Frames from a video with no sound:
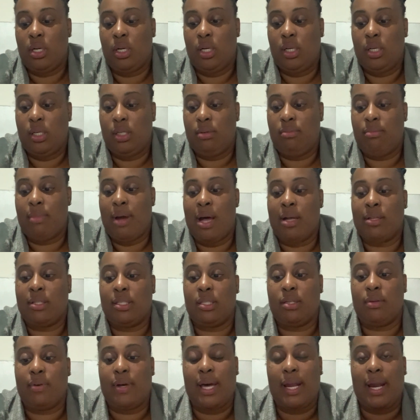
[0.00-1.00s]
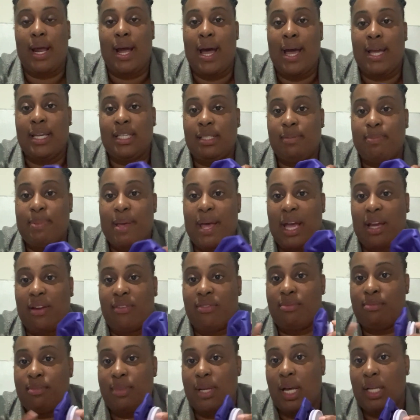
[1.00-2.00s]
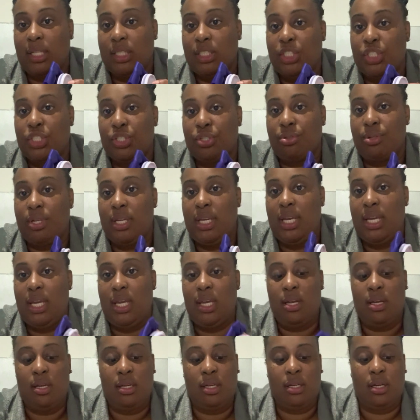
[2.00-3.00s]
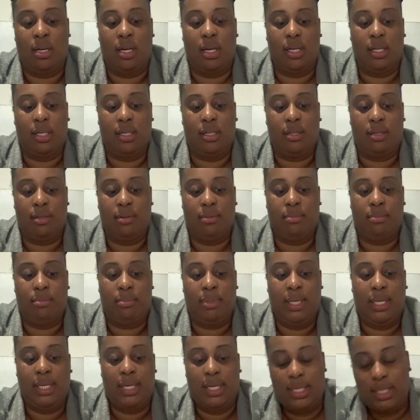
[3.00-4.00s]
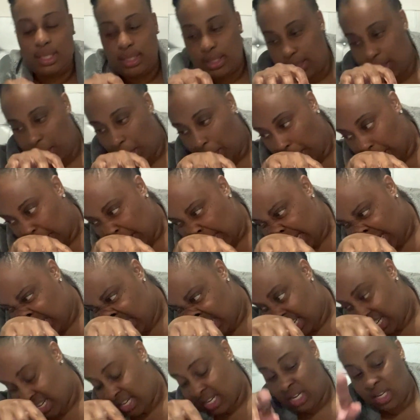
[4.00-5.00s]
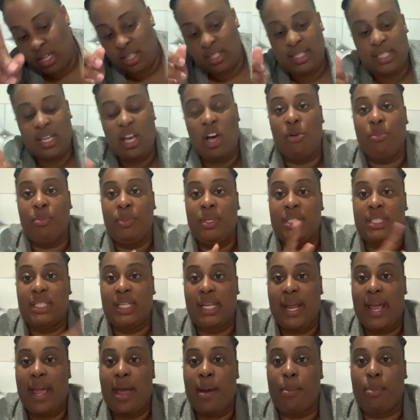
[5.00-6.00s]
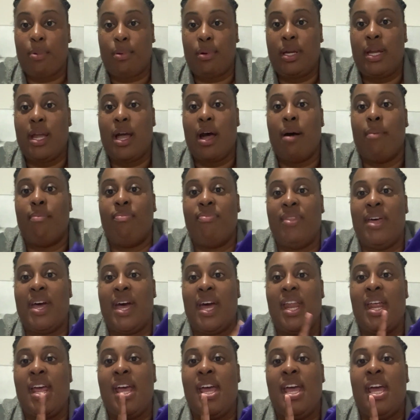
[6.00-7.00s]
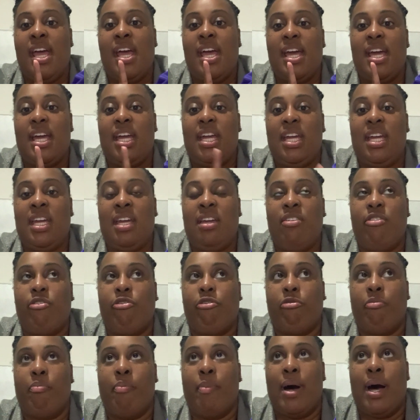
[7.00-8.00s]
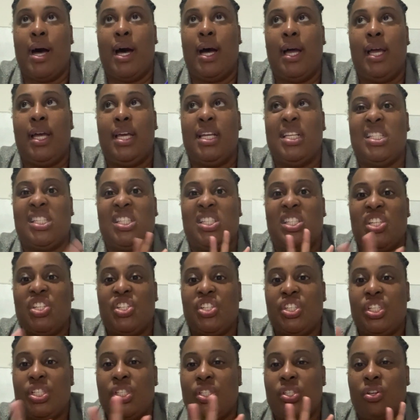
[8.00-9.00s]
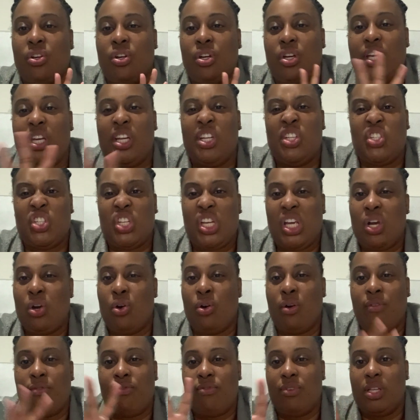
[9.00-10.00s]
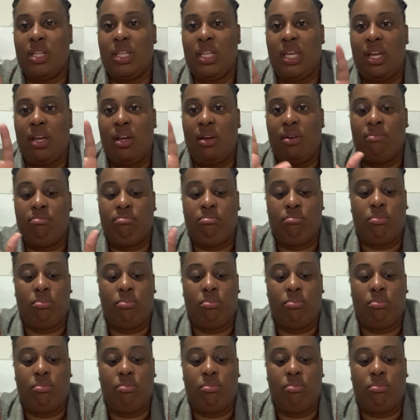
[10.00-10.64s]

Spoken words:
I also got an ice pack from Dollar Tree because they did tell me today at pre-op that if my incisions are itching or feeling